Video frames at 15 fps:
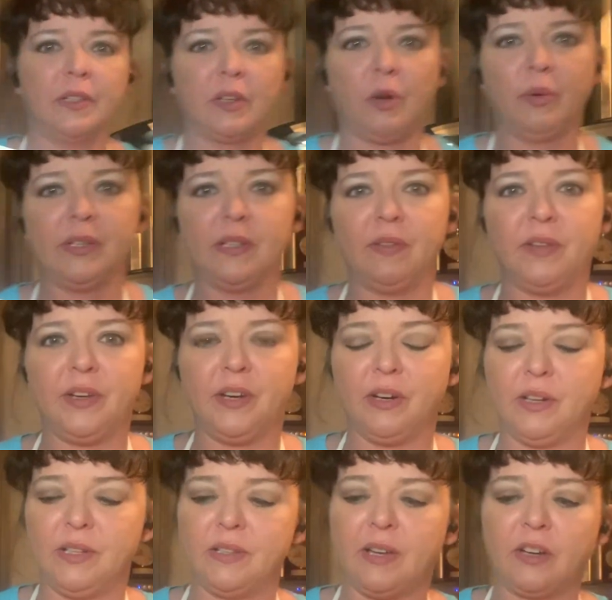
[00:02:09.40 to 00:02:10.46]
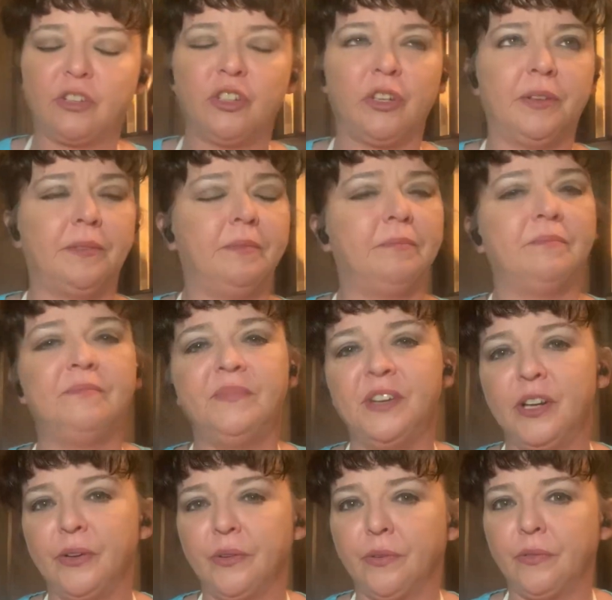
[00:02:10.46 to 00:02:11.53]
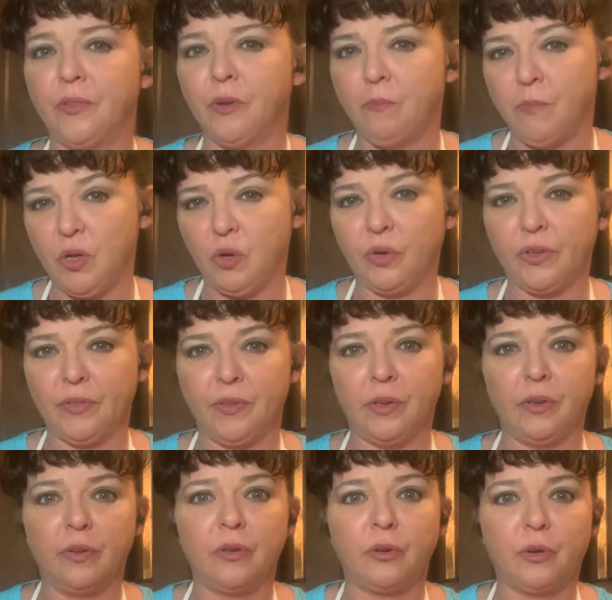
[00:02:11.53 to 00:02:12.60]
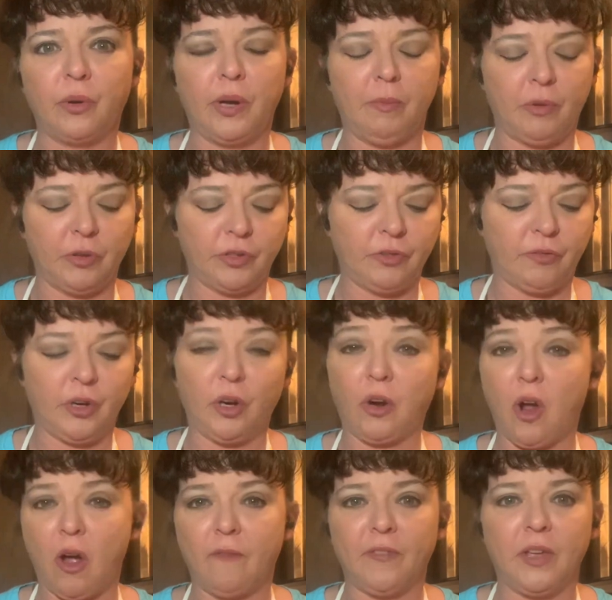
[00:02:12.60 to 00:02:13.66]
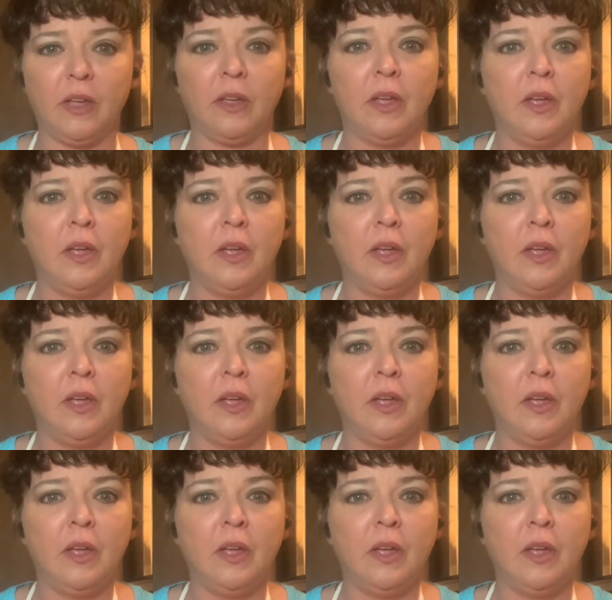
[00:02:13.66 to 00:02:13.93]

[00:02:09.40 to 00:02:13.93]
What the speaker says: always in the dairy section near the milk and the creamers for your coffee.